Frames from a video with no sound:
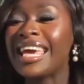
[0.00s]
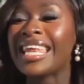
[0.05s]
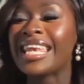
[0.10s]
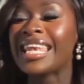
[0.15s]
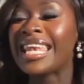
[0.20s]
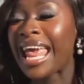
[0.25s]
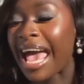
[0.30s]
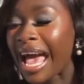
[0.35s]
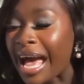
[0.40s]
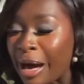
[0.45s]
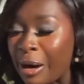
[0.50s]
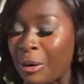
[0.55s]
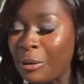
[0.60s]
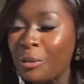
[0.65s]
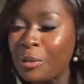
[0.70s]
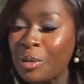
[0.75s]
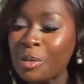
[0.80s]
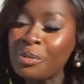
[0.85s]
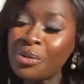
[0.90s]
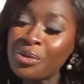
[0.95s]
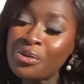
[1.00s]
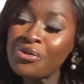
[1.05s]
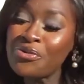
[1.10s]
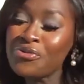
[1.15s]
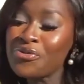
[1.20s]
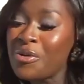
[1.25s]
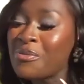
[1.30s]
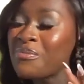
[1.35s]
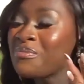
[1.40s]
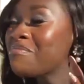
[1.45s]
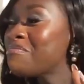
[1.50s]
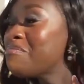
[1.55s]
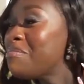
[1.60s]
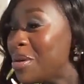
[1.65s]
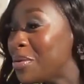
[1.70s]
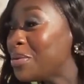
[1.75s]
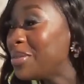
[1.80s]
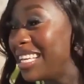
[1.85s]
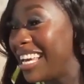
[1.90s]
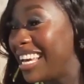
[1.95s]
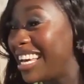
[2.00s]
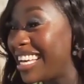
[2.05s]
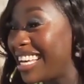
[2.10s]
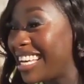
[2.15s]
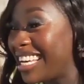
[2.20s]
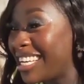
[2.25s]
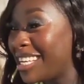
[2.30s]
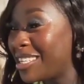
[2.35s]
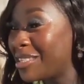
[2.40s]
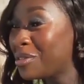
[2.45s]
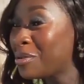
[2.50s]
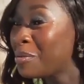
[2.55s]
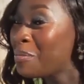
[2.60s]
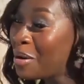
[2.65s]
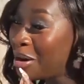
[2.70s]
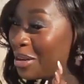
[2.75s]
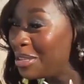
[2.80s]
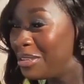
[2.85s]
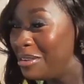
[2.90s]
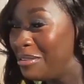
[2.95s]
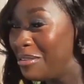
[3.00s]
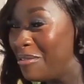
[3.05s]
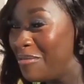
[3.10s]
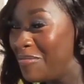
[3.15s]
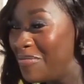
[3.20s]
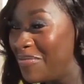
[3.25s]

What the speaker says: Now we'll move from music to personal.